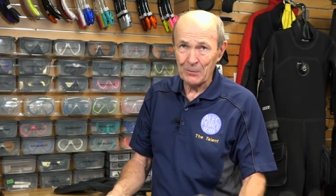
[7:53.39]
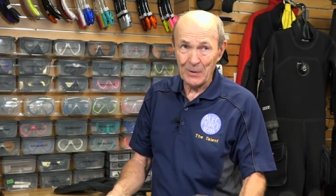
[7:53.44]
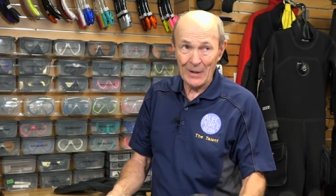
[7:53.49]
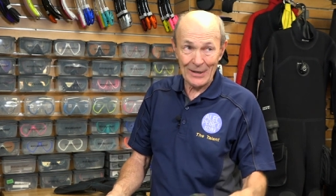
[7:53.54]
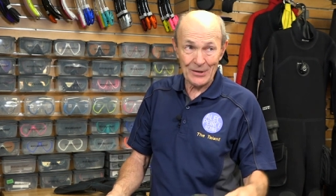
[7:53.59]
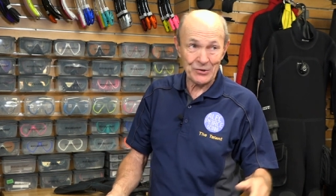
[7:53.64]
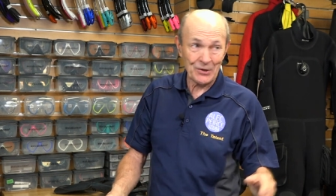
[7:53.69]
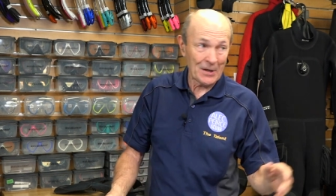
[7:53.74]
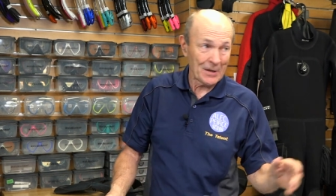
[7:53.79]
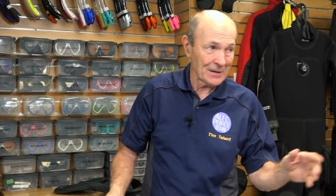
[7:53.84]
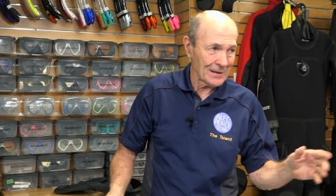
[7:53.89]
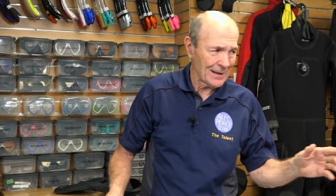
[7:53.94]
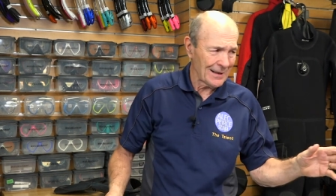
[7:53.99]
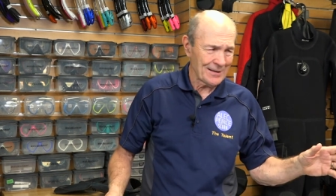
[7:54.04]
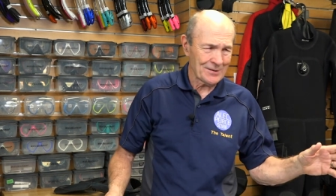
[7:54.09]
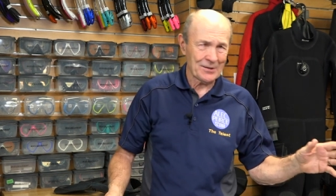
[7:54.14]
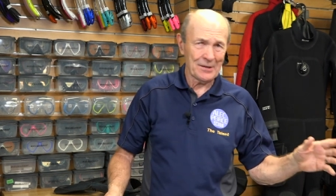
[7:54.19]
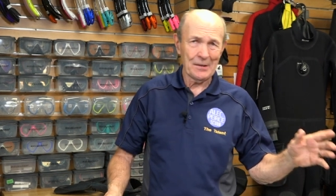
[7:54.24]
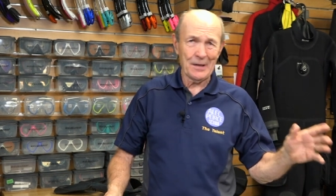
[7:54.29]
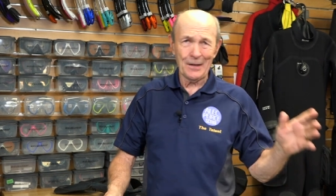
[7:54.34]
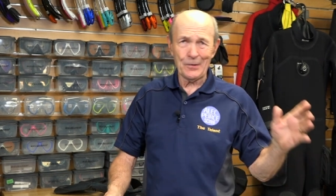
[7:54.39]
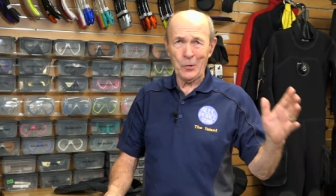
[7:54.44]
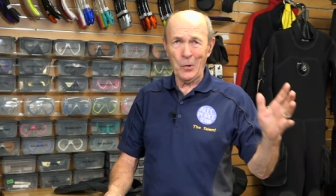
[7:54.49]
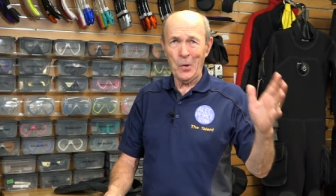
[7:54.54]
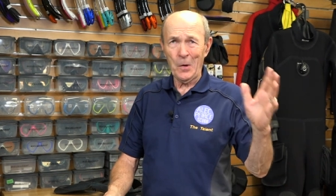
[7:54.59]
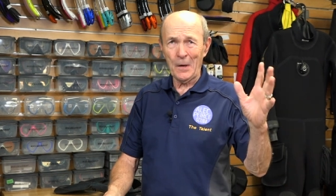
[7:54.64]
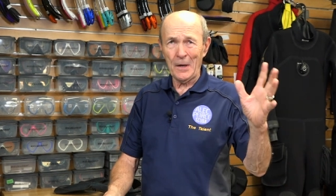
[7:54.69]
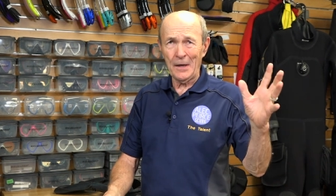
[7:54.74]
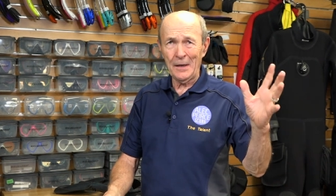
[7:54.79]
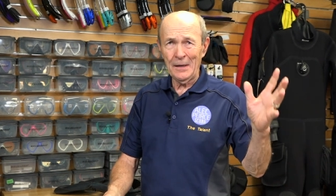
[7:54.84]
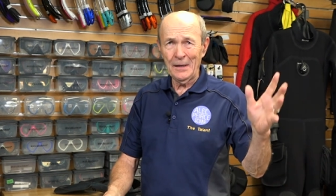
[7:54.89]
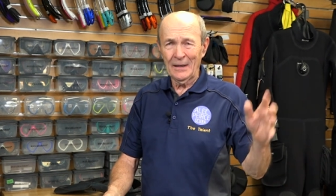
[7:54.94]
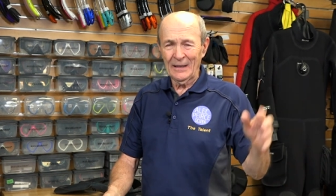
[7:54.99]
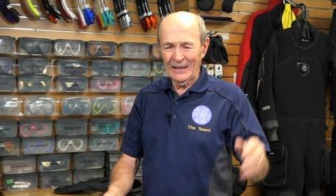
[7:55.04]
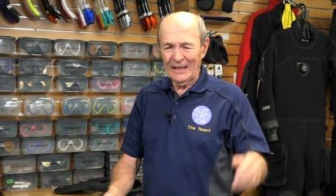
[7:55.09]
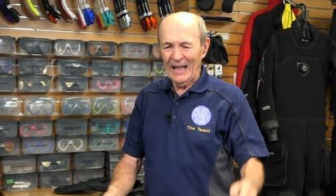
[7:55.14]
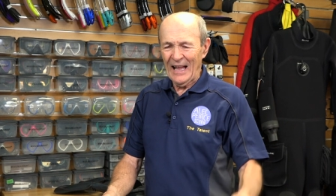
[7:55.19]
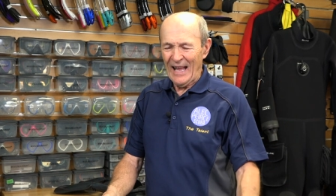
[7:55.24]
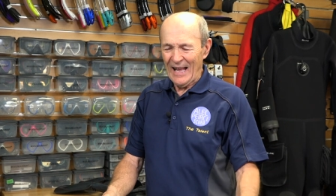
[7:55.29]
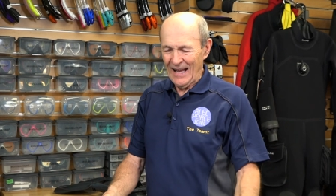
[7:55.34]
When I saw that, I said, Corey,
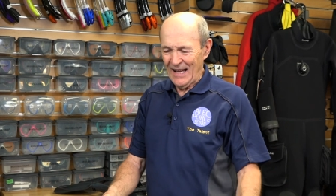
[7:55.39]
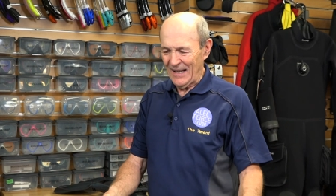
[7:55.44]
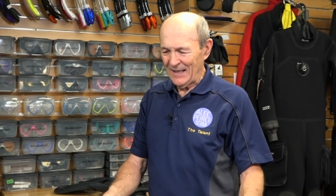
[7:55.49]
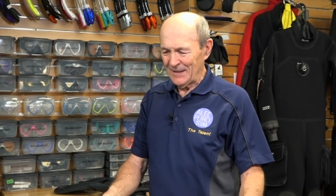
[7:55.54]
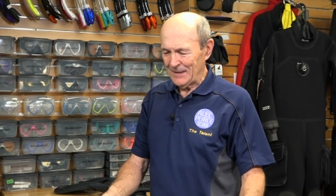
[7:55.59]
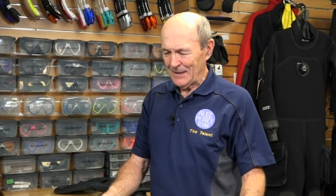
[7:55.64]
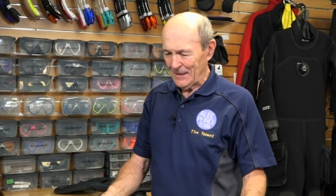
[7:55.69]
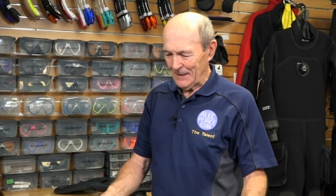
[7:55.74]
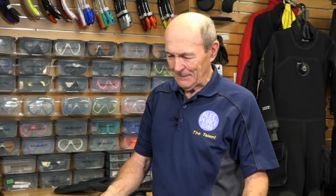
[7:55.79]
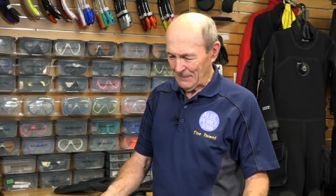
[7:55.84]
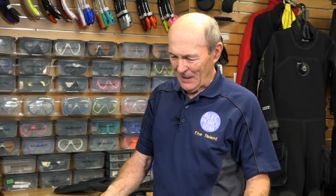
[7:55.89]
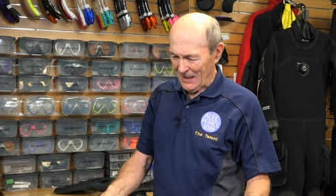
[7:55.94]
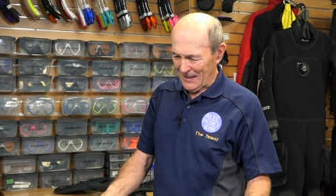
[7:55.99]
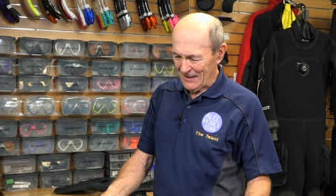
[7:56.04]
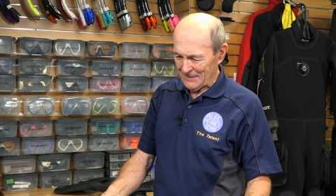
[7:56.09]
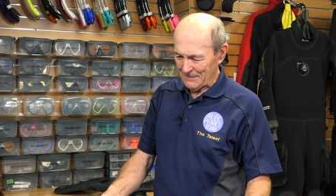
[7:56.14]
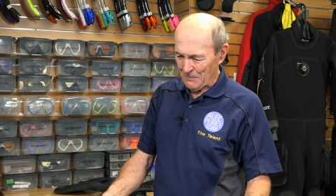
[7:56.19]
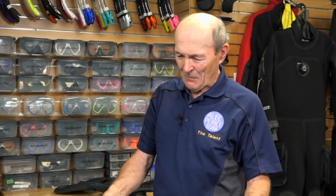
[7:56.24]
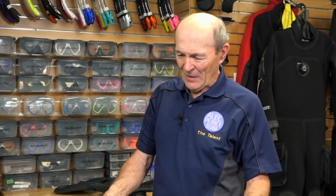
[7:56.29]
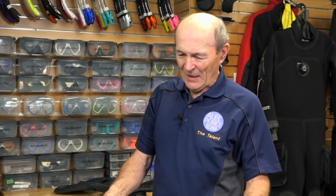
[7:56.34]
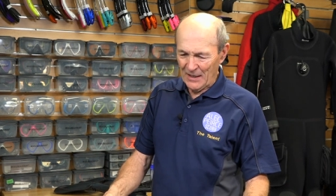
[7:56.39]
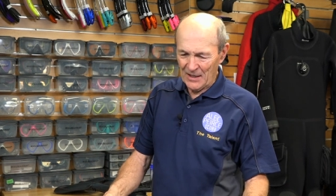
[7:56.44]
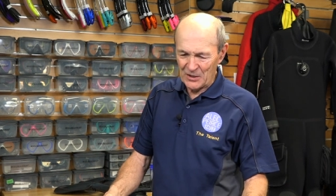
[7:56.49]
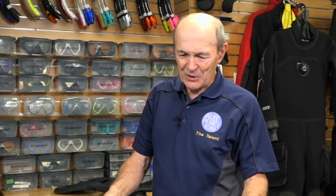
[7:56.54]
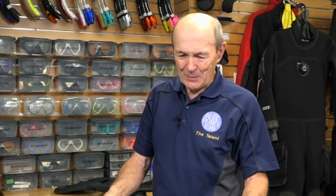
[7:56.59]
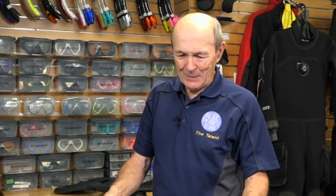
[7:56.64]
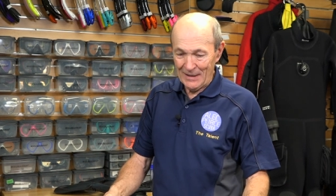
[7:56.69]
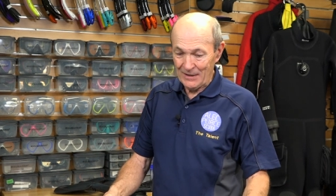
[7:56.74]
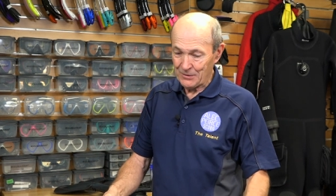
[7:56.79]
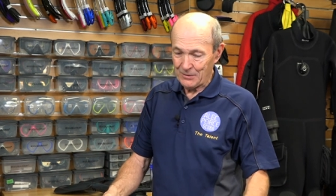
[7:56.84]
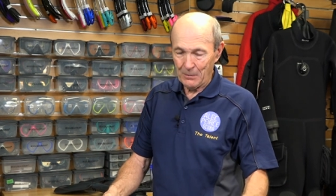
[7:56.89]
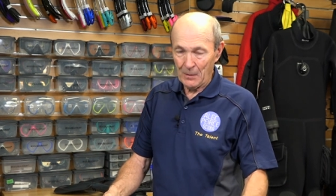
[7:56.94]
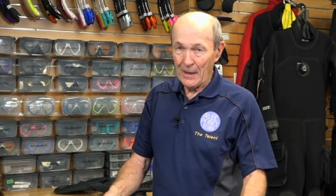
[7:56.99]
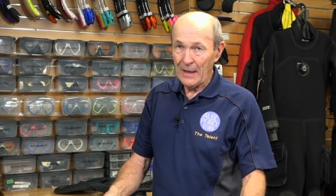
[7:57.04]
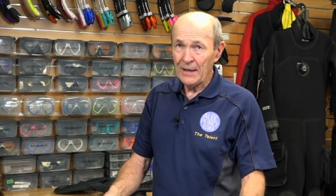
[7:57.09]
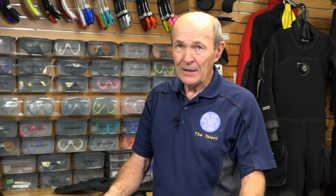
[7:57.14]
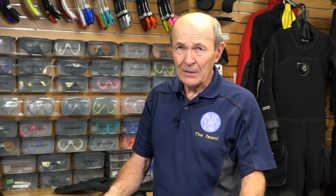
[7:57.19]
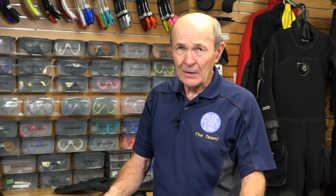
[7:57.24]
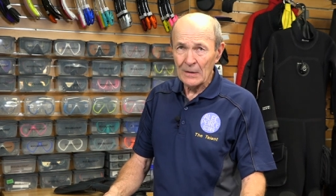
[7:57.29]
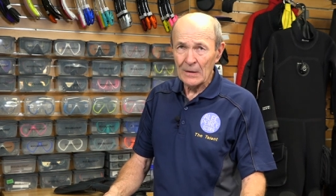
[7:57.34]
and it's
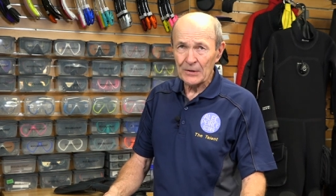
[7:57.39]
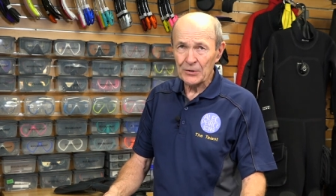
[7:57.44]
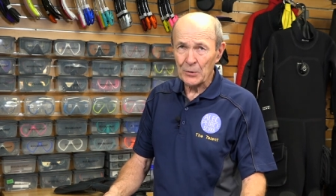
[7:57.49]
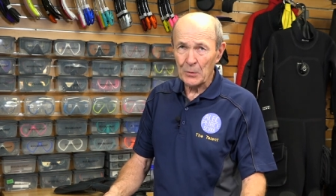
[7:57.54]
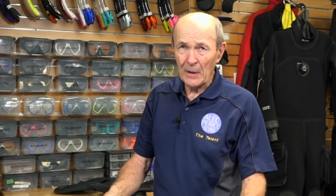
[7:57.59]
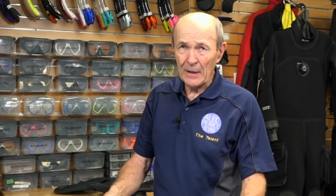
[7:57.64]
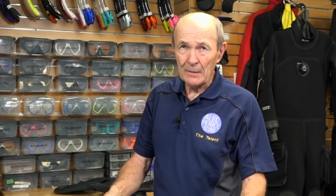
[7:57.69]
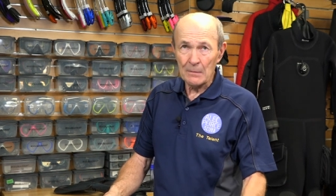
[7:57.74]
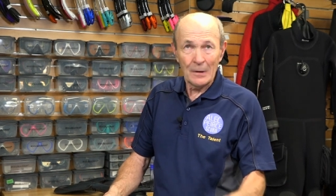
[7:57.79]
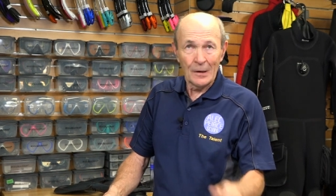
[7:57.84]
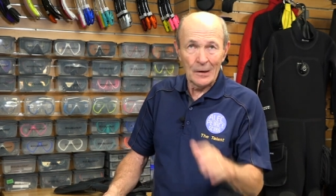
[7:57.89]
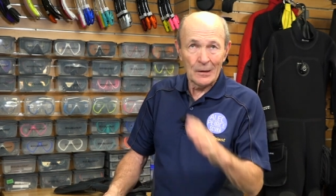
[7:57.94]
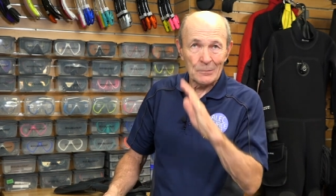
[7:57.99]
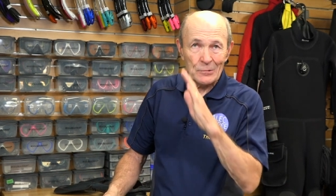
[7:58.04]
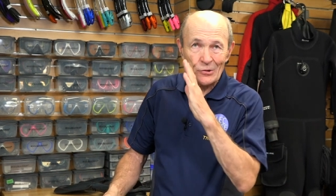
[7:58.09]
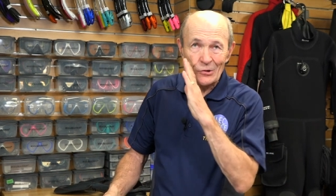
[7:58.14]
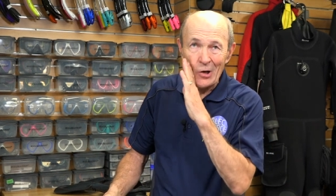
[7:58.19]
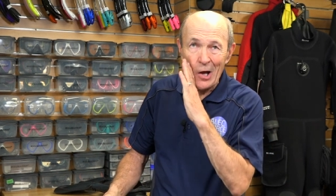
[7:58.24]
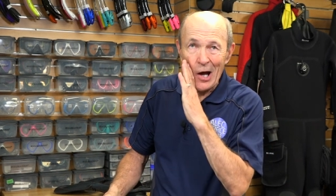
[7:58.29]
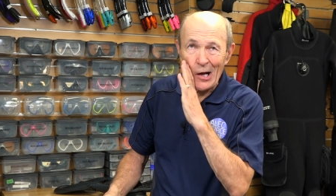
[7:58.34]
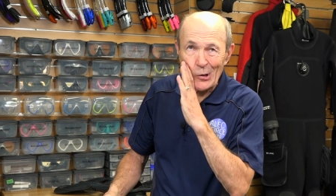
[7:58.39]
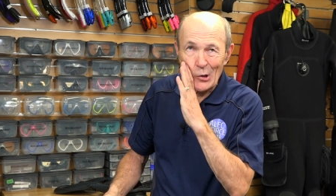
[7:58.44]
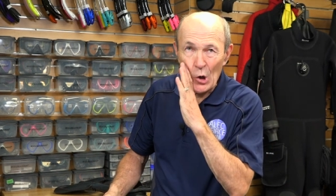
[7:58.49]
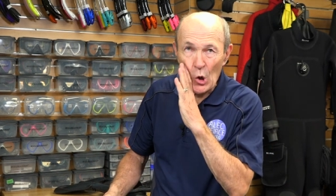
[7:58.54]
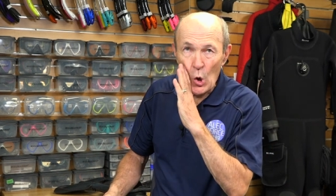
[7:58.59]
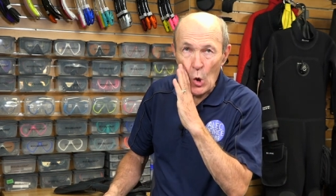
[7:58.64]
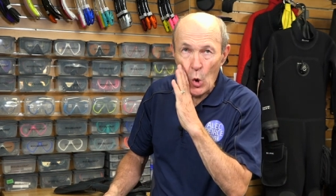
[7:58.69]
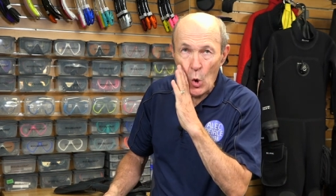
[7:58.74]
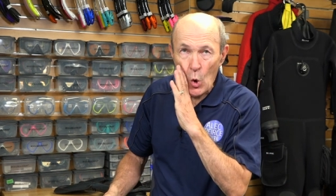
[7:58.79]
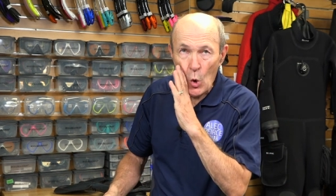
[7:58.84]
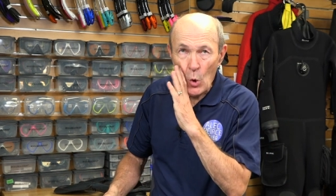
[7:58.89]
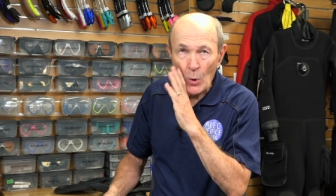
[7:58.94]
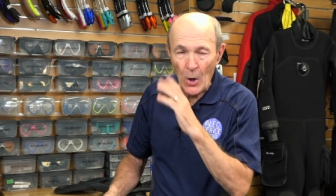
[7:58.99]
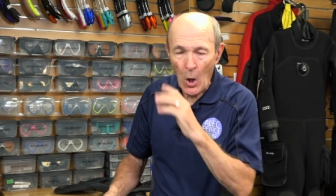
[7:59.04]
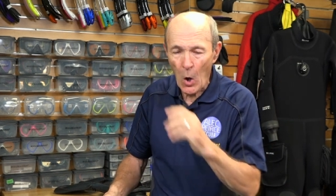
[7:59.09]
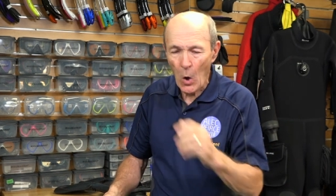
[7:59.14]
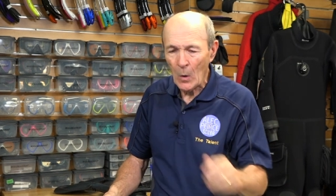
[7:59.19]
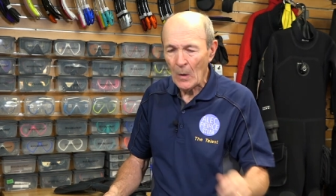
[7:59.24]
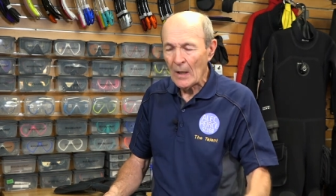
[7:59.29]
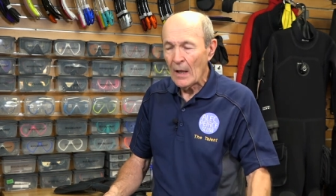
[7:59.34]
great. It's not new.
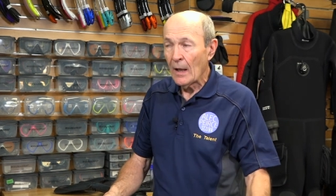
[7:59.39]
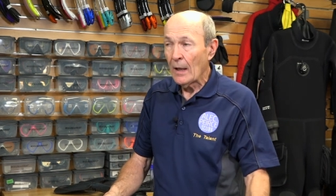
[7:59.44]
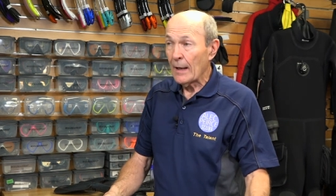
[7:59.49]
No.